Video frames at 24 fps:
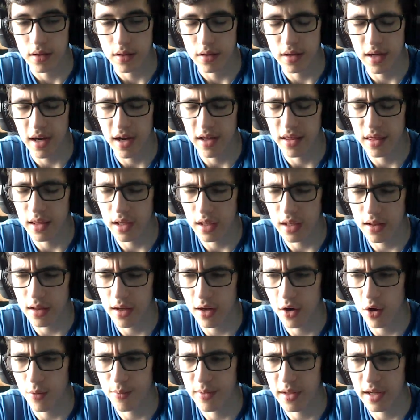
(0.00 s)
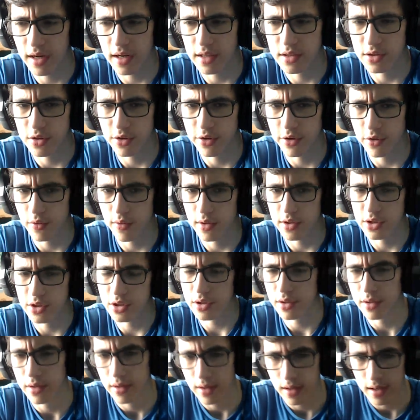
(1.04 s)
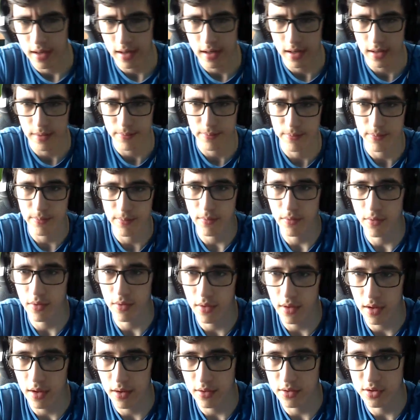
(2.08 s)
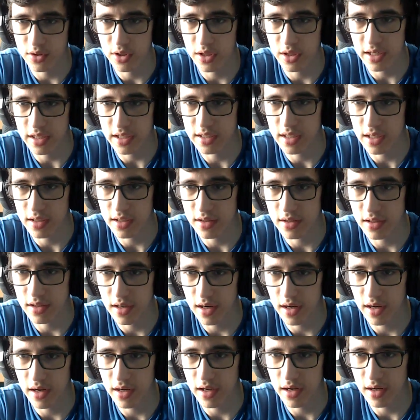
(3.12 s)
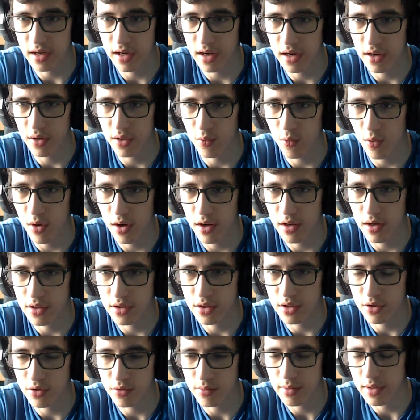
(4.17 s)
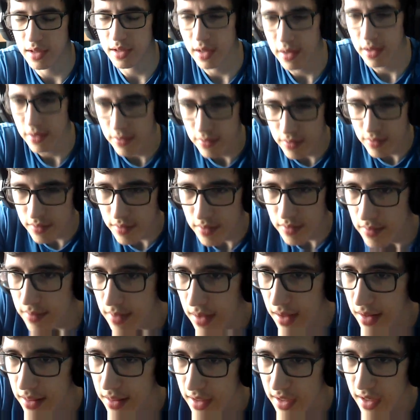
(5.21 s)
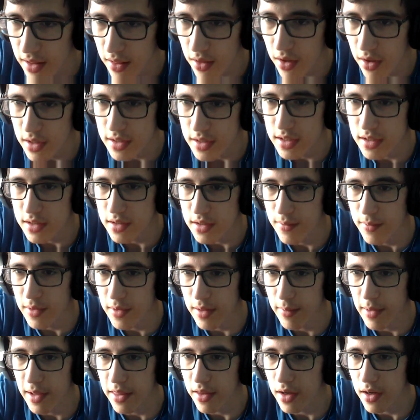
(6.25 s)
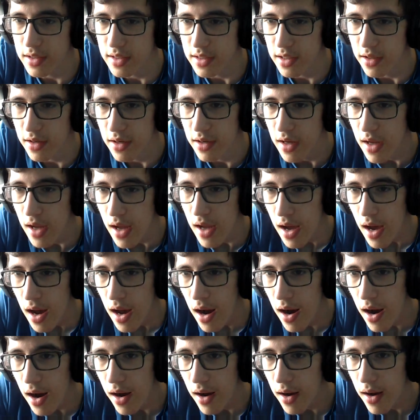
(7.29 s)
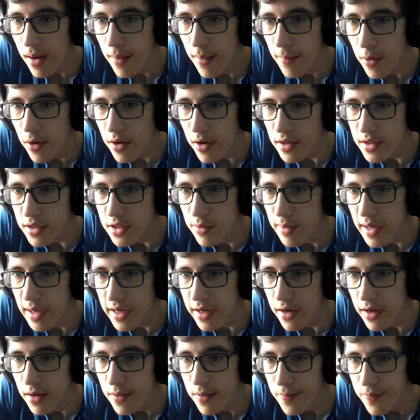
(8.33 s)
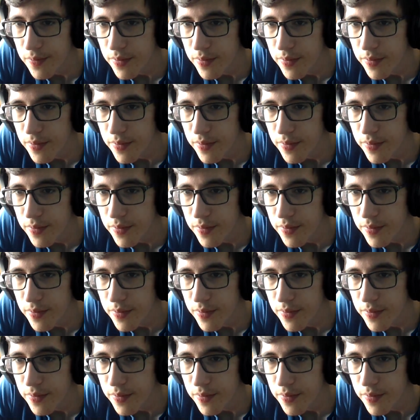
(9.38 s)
I hope that answered your question to the extent that I kind of wanted to, but I think I lost some of my thoughts there. All right, let's go back here.